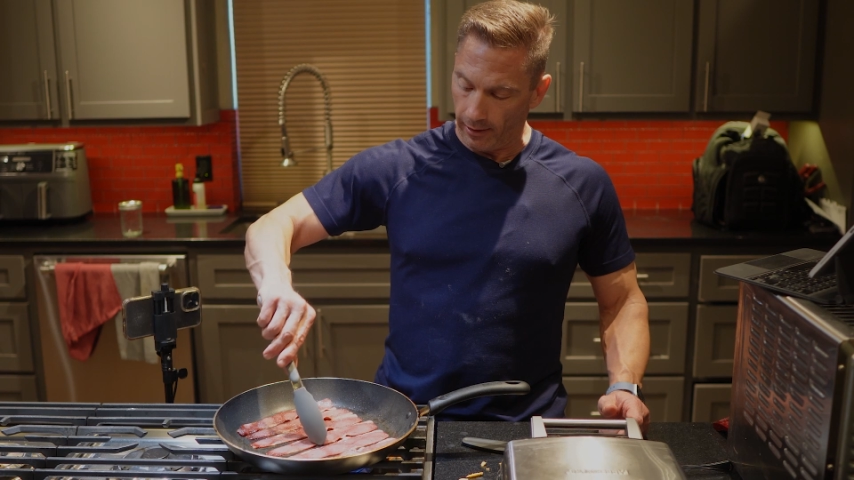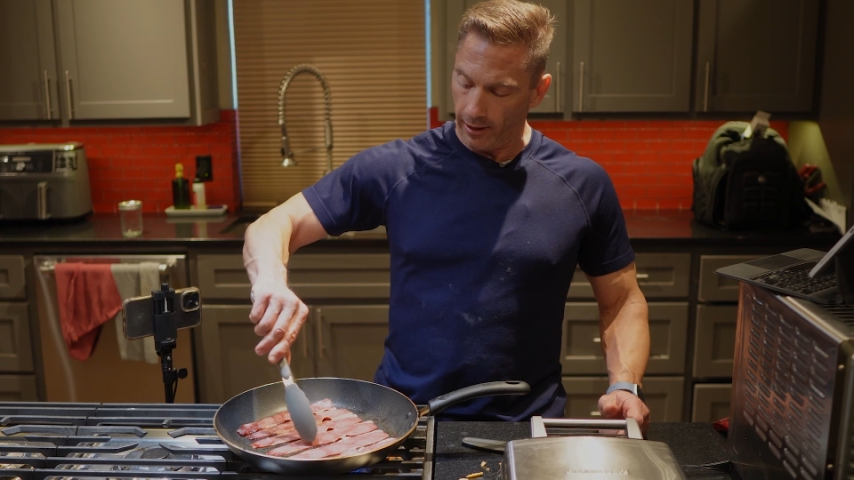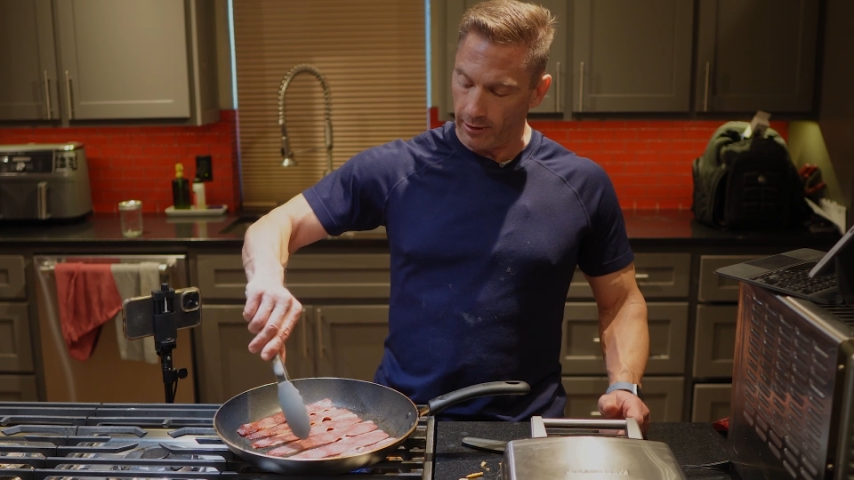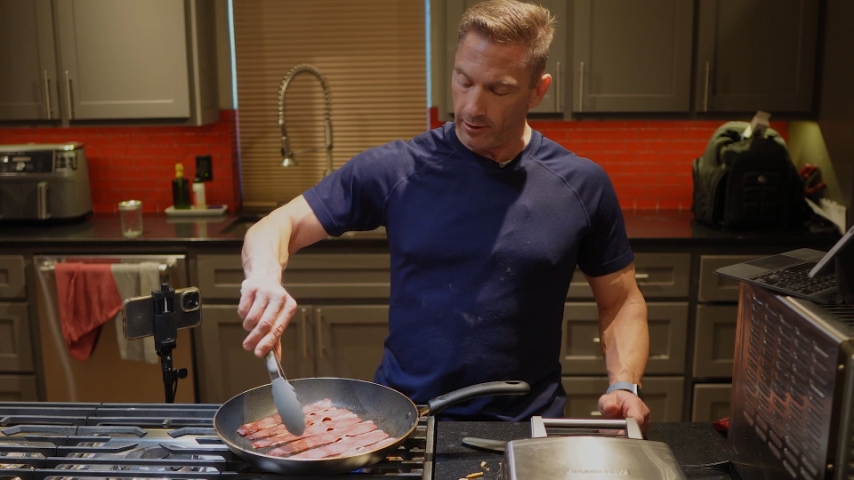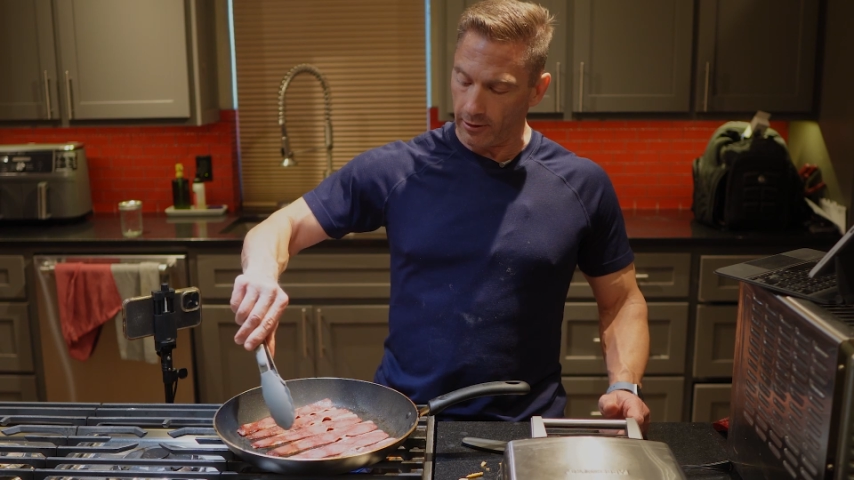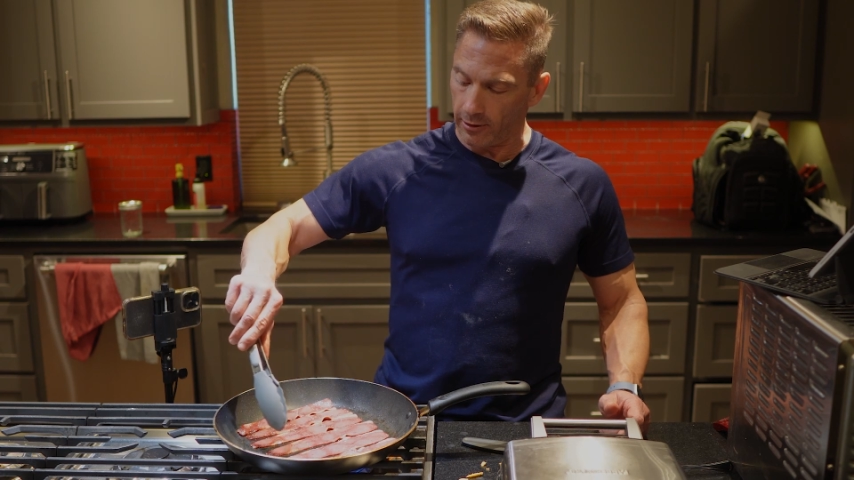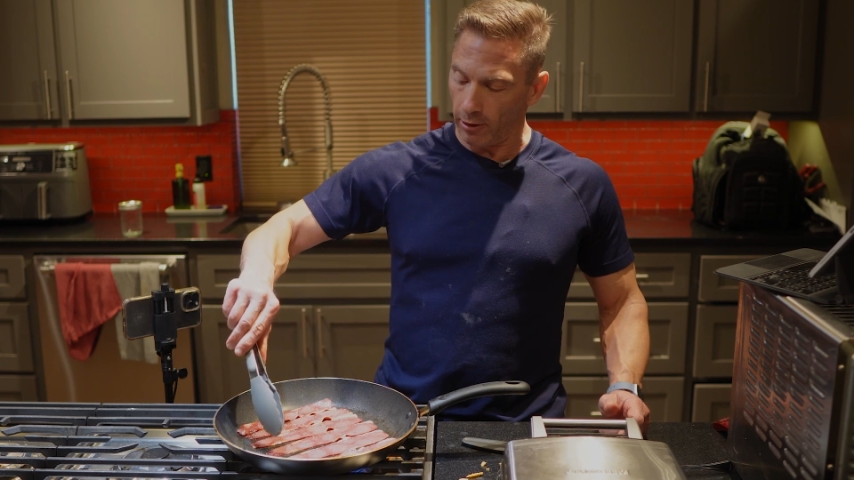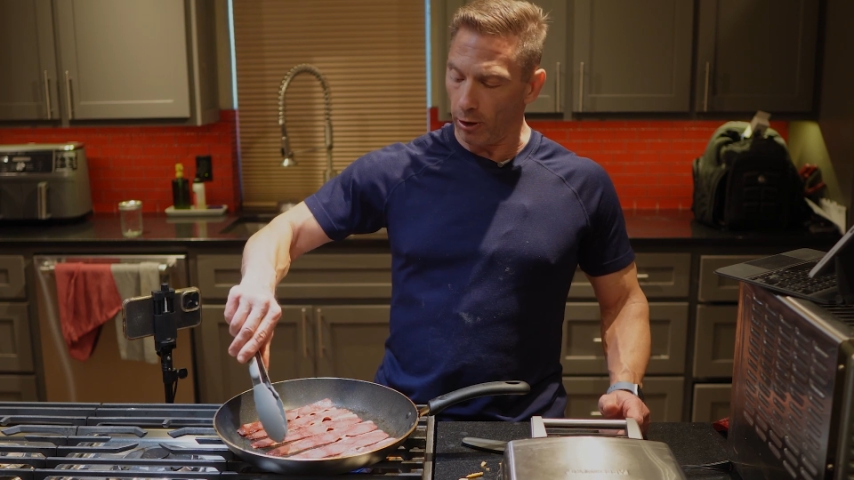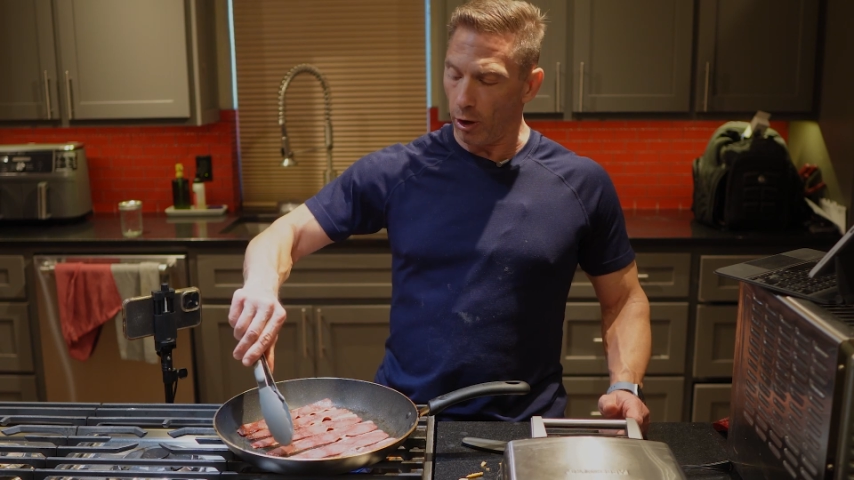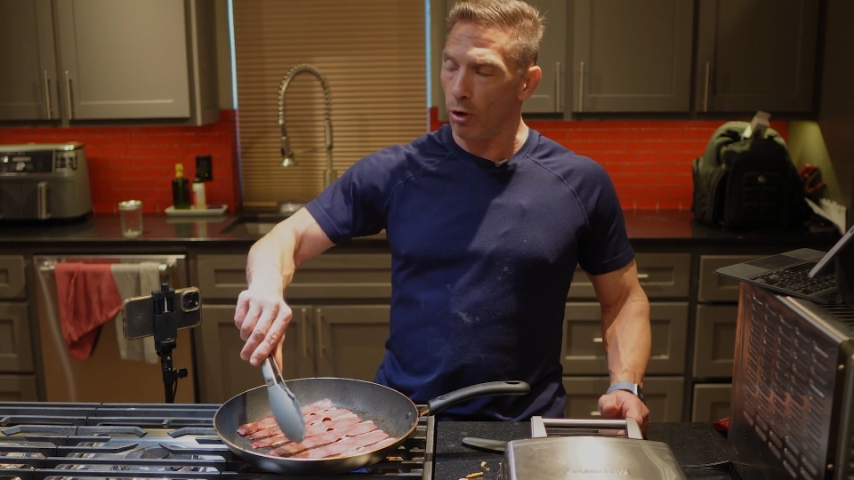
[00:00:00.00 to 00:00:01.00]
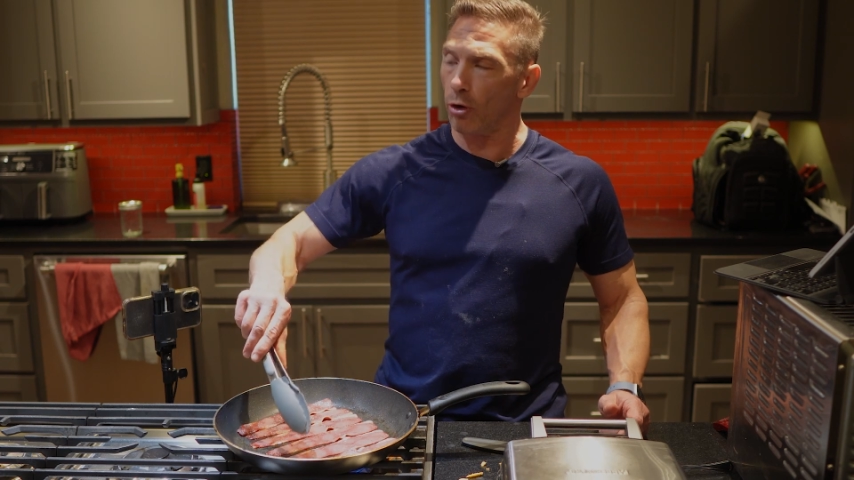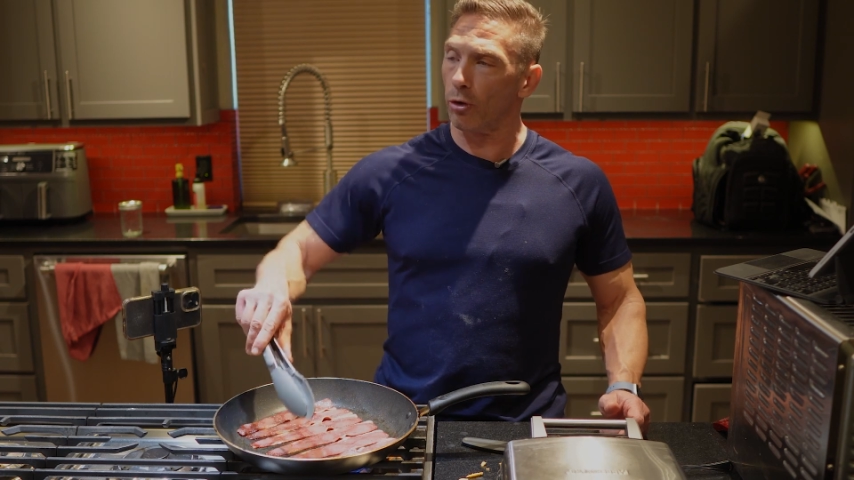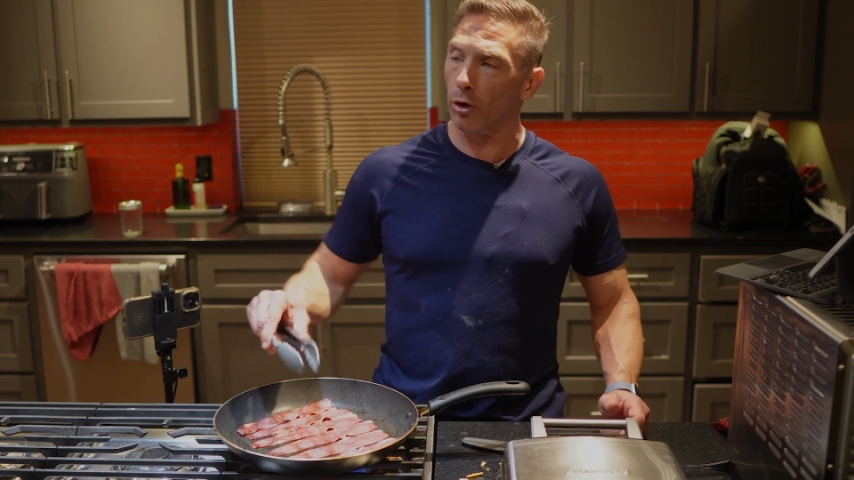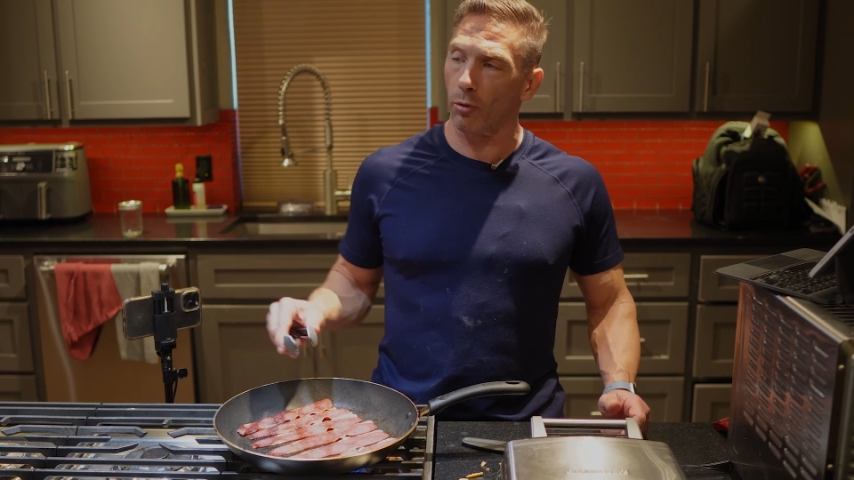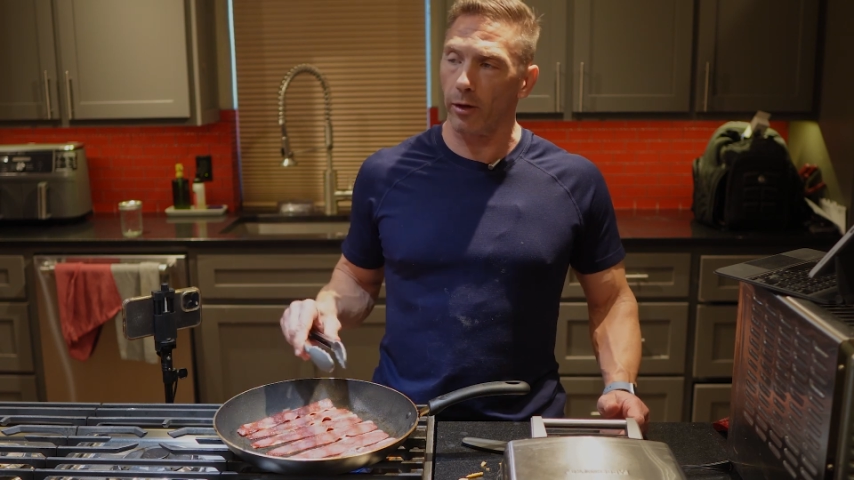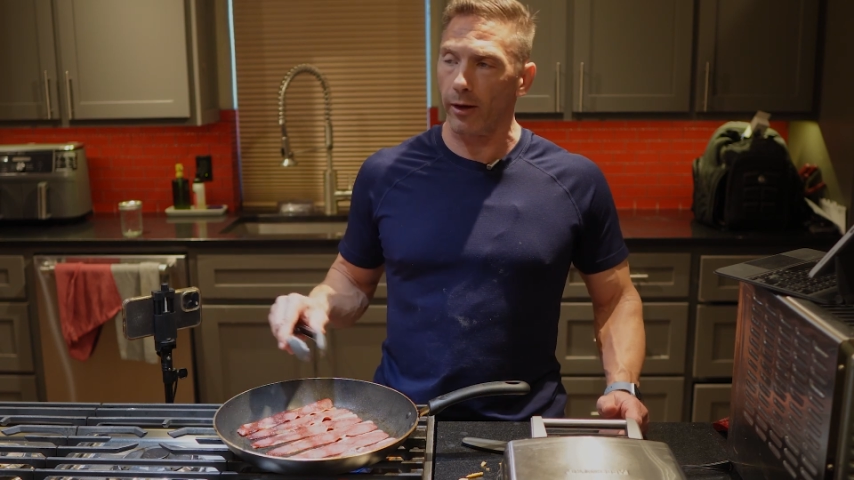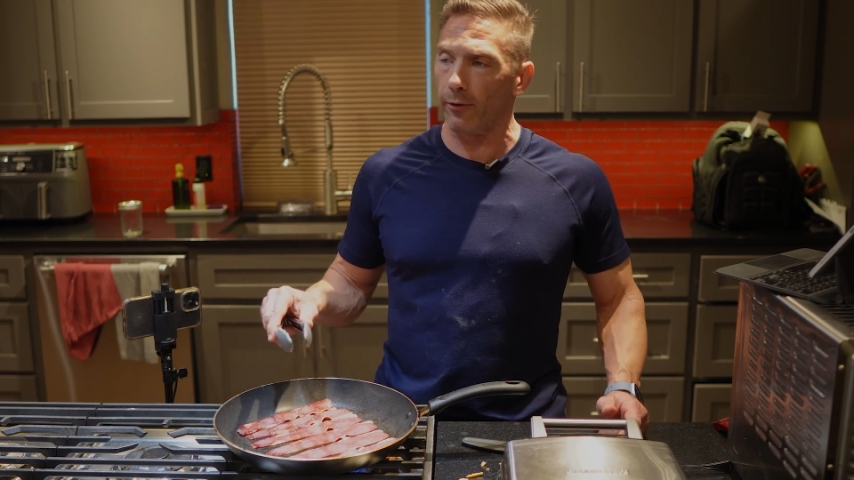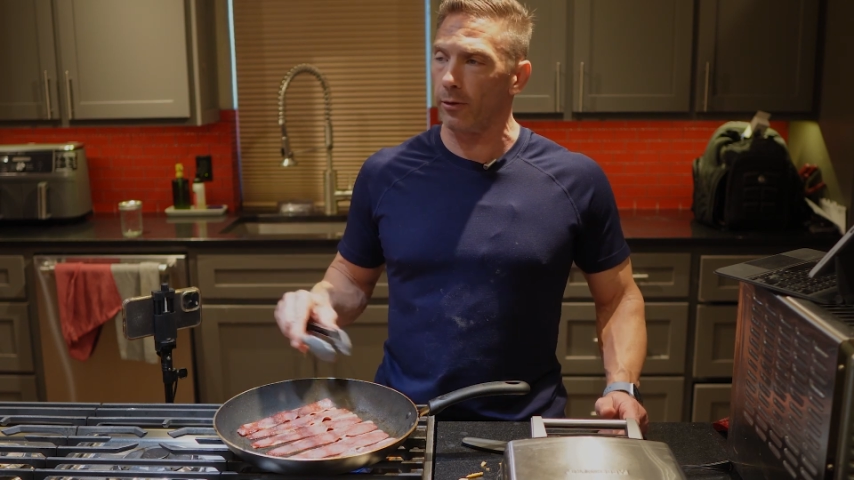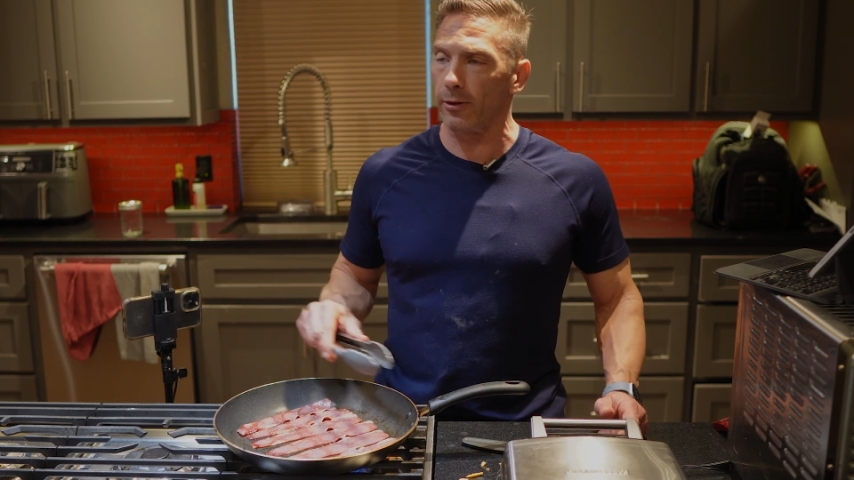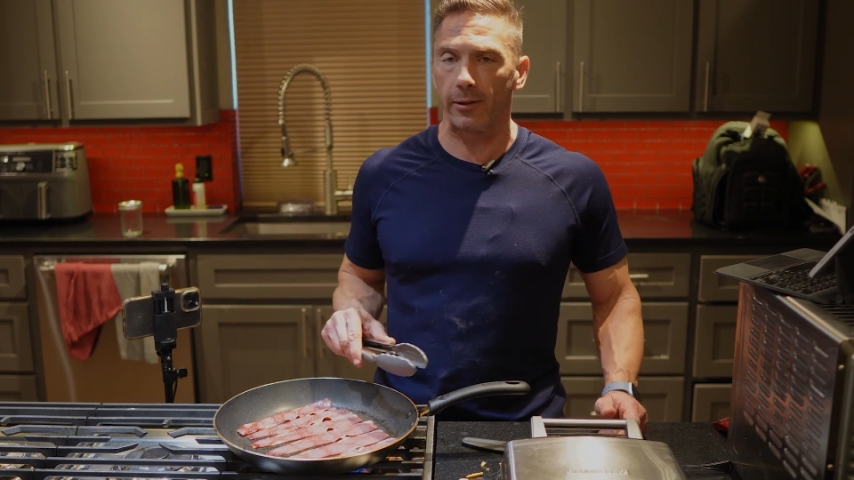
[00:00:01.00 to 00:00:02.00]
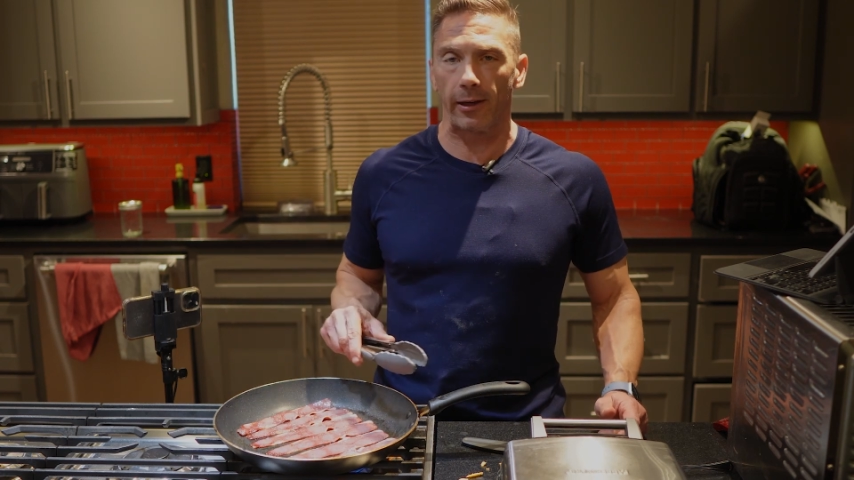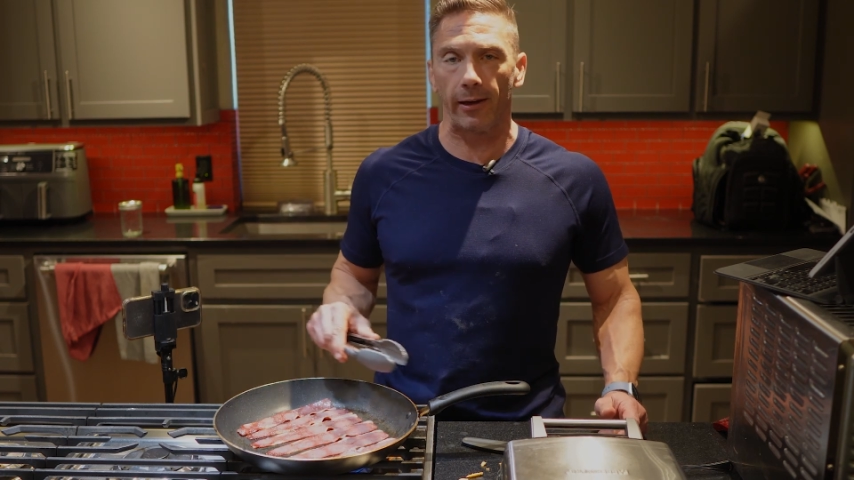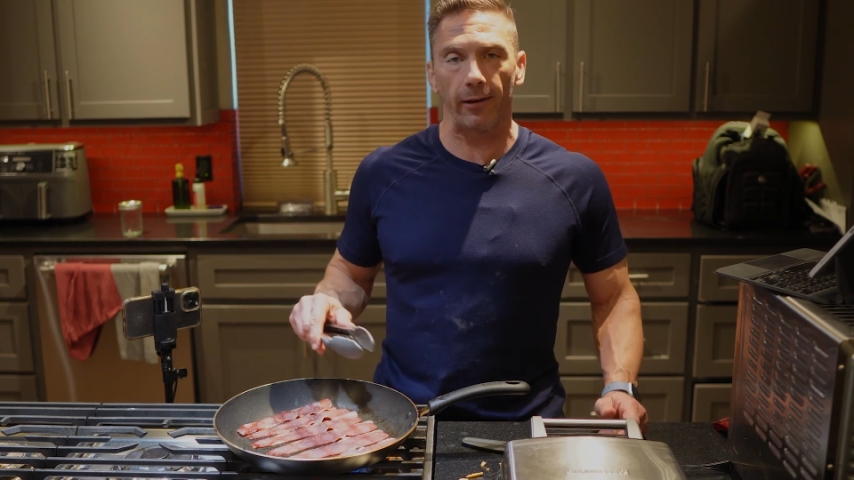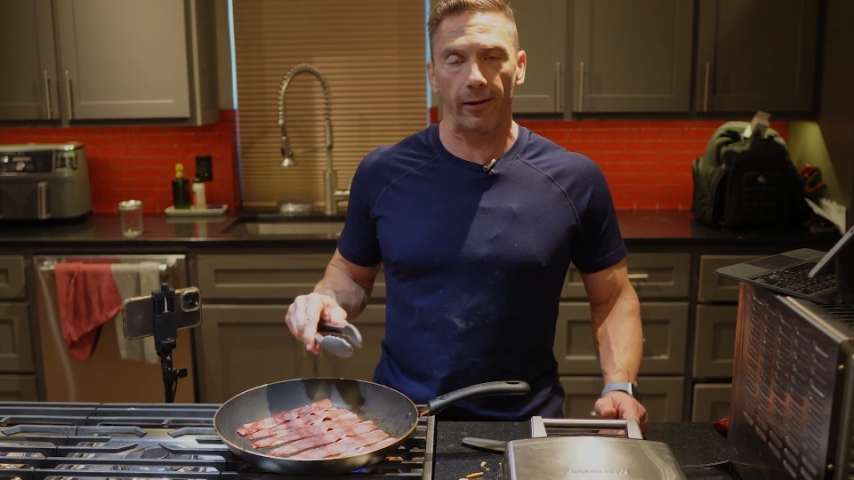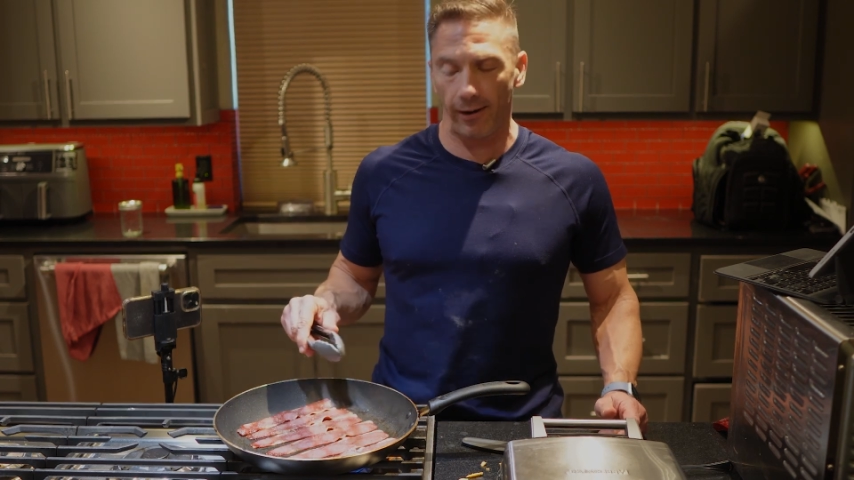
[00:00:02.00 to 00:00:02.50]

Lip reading: each is their own, or whatever you want to say it.